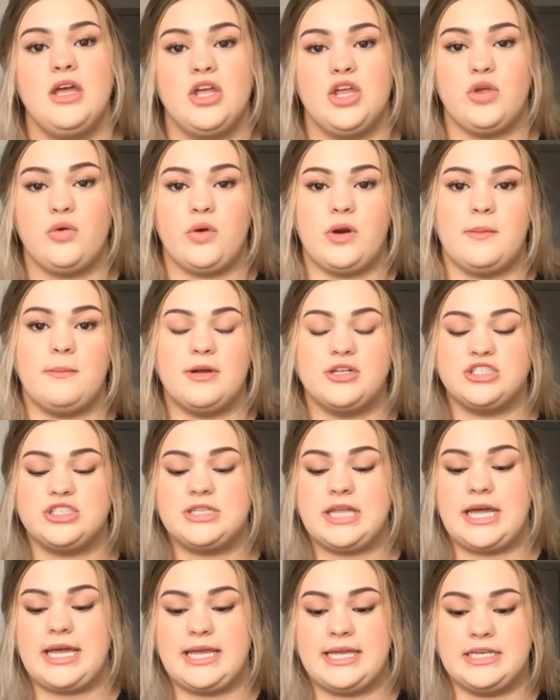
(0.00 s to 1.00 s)
You want to budget
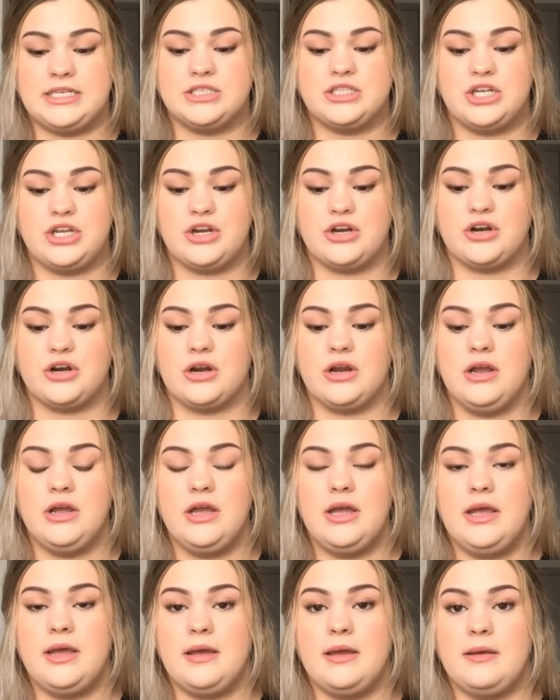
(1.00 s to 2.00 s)
that into your
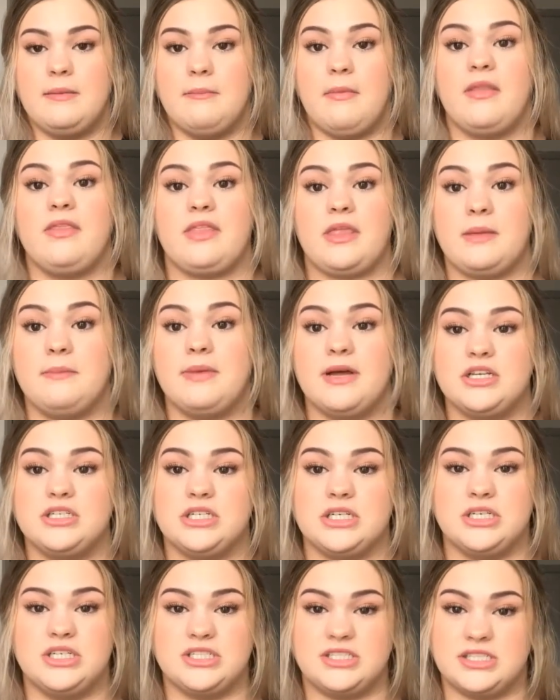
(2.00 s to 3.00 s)
monthly
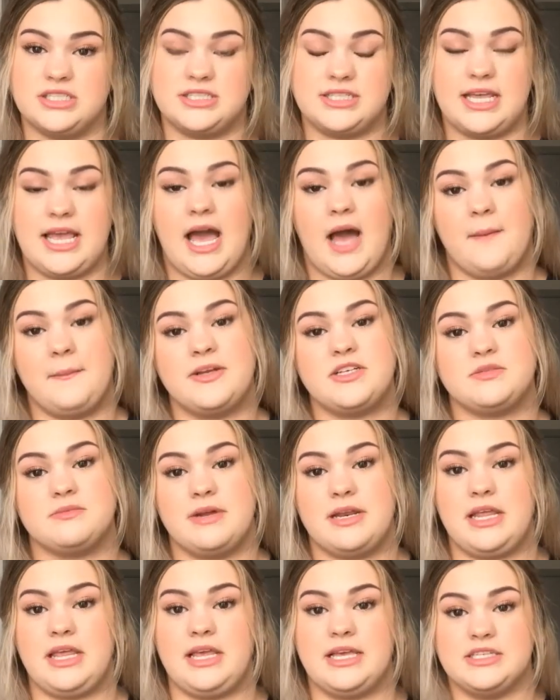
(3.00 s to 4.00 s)
budget just to see how much
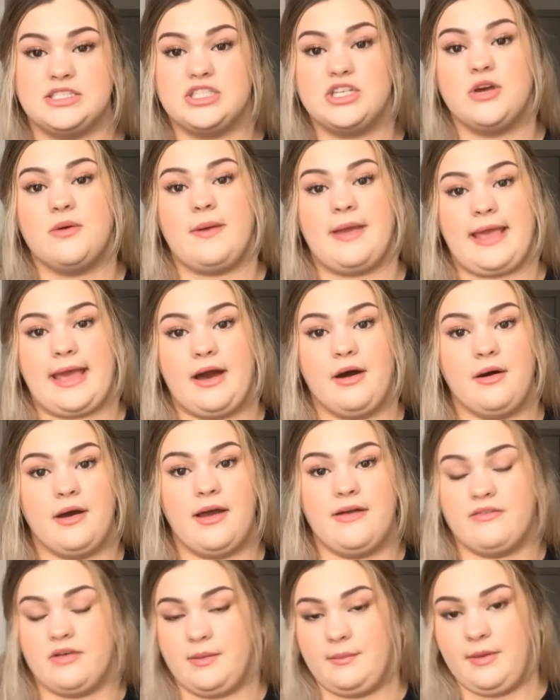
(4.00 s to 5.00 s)
money is going out
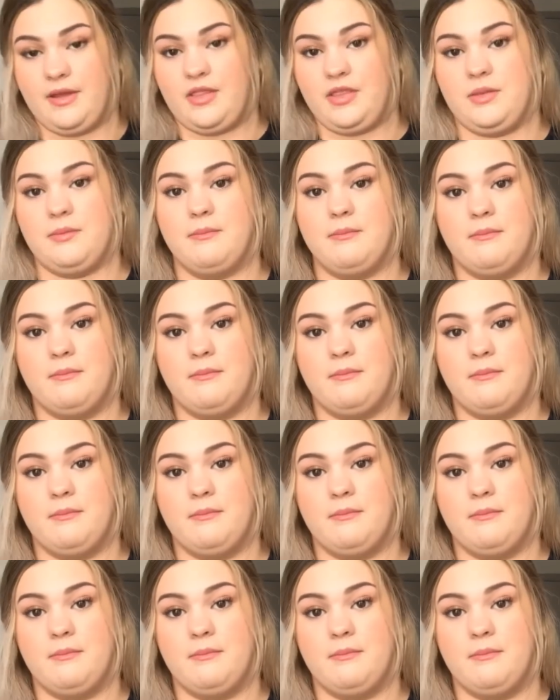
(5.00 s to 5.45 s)
every month